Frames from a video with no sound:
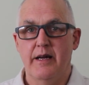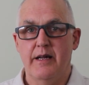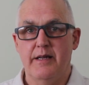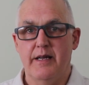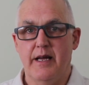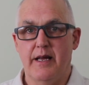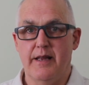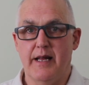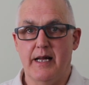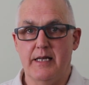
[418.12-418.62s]

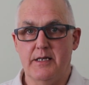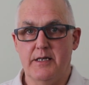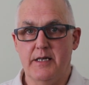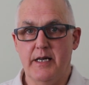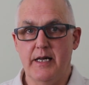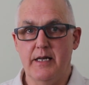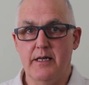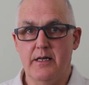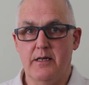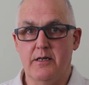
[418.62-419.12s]
Now, that
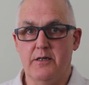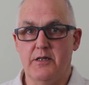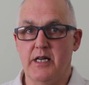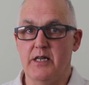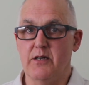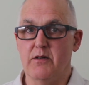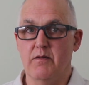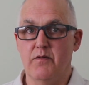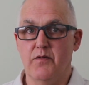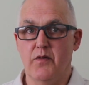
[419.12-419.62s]
said,
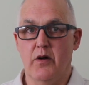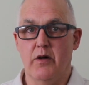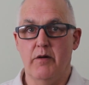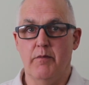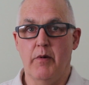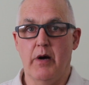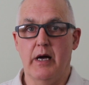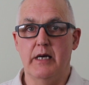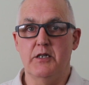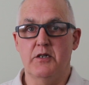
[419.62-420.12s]
general
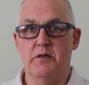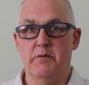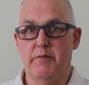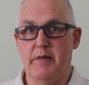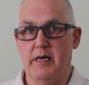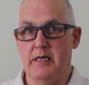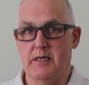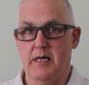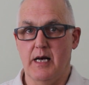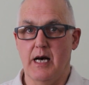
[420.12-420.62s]
vibration
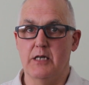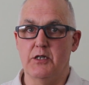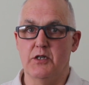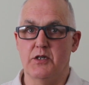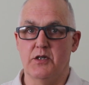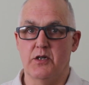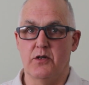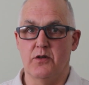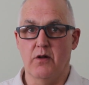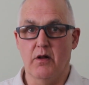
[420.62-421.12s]

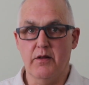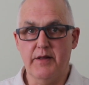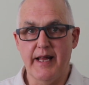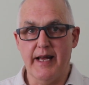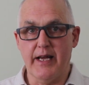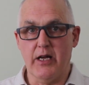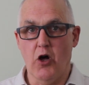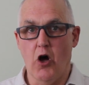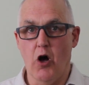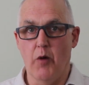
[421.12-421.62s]
massagers are not
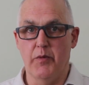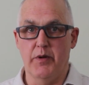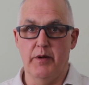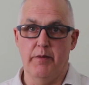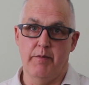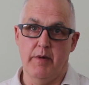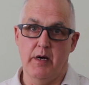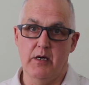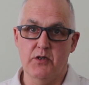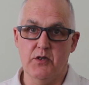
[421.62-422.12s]
that common,
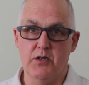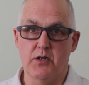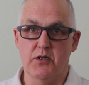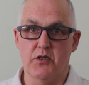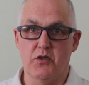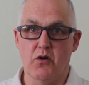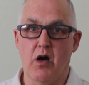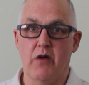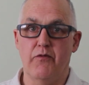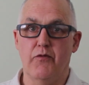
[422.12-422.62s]
and most are
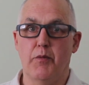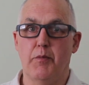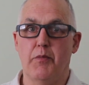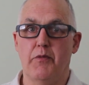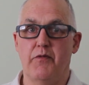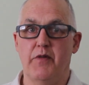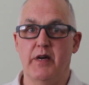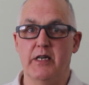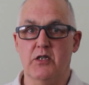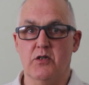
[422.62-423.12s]
designed for
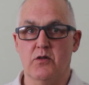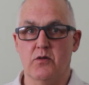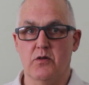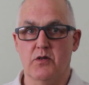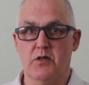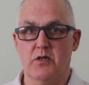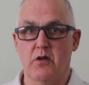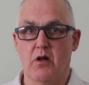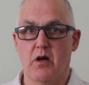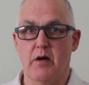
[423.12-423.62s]

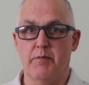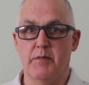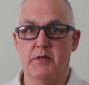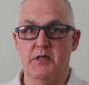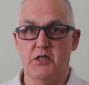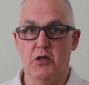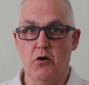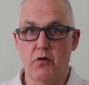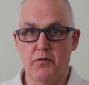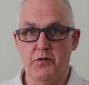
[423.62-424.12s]
professionals like
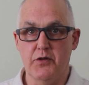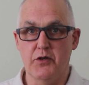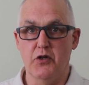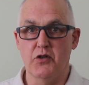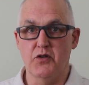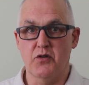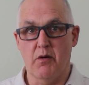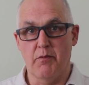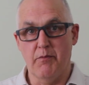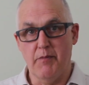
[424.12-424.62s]
myself to
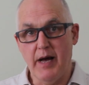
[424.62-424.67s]
use on